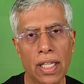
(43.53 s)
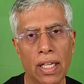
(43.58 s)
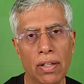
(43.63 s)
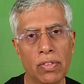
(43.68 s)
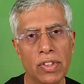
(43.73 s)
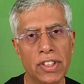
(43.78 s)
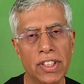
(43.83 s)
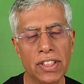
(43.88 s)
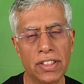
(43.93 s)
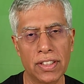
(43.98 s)
I
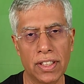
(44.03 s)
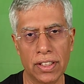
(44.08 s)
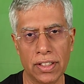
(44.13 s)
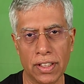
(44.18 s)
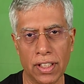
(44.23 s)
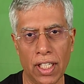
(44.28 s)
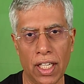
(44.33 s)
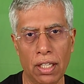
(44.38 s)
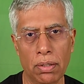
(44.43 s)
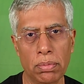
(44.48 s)
will just
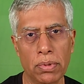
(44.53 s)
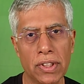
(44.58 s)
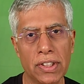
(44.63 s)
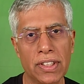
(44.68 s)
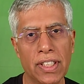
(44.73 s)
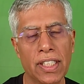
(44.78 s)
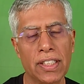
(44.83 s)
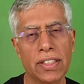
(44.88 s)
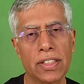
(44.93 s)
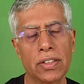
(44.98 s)
describe the
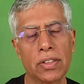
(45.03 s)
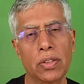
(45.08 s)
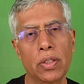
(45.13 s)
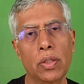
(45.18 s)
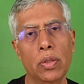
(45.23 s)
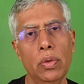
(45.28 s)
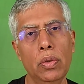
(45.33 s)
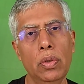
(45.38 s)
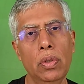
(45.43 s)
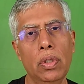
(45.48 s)
stages to
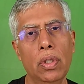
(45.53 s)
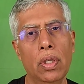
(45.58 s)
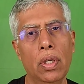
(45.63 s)
you.